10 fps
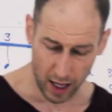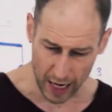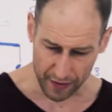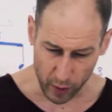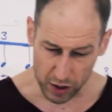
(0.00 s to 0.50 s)

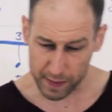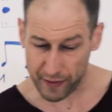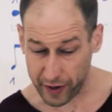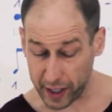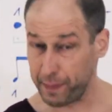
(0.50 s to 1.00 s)
If I want to be
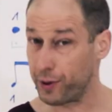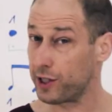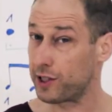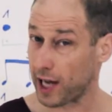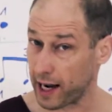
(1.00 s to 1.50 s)
very
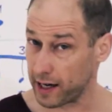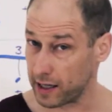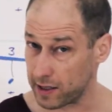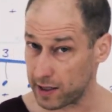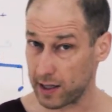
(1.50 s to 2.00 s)

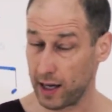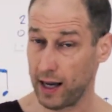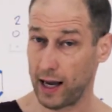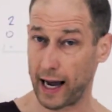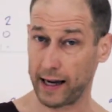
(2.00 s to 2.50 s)
precise,
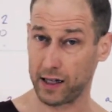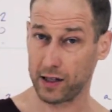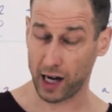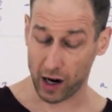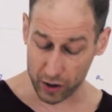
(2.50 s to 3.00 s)
I can
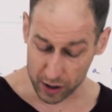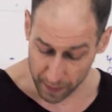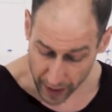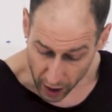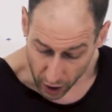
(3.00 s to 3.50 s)
count
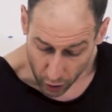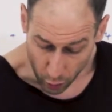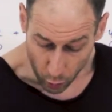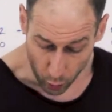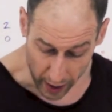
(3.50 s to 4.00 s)

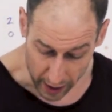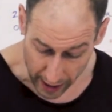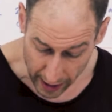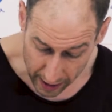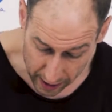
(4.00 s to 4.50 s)
1
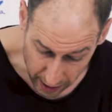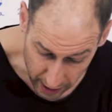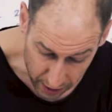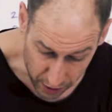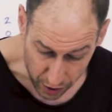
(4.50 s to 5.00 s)

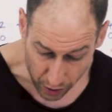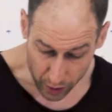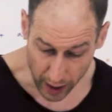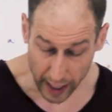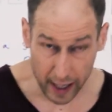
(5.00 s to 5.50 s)
and
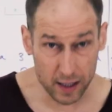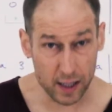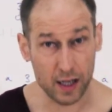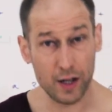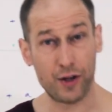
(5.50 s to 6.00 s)
2
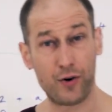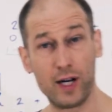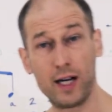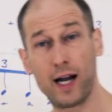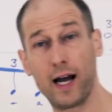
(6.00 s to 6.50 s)
and 3
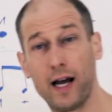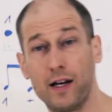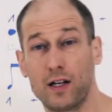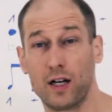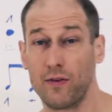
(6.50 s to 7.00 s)

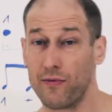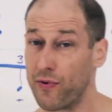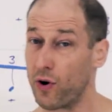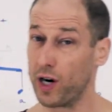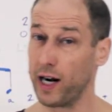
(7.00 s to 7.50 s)
and
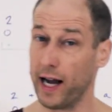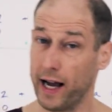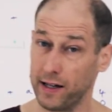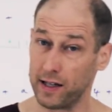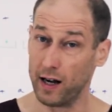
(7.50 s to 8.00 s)
4
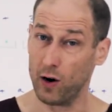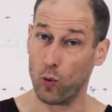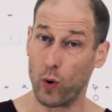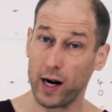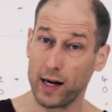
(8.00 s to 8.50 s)

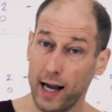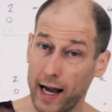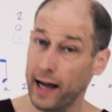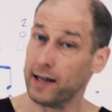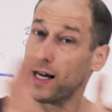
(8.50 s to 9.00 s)
and 1
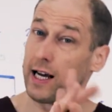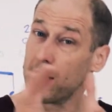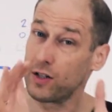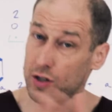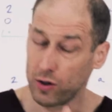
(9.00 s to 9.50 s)

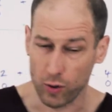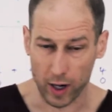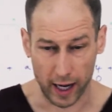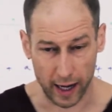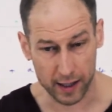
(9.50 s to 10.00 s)
and 2
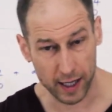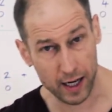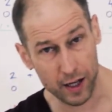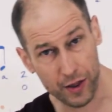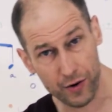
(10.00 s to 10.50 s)

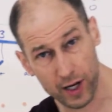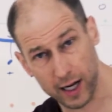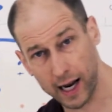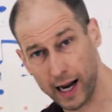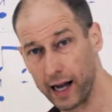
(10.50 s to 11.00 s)
and 3
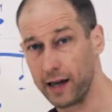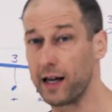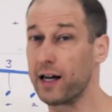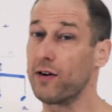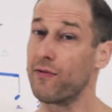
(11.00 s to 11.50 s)

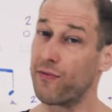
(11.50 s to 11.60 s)
and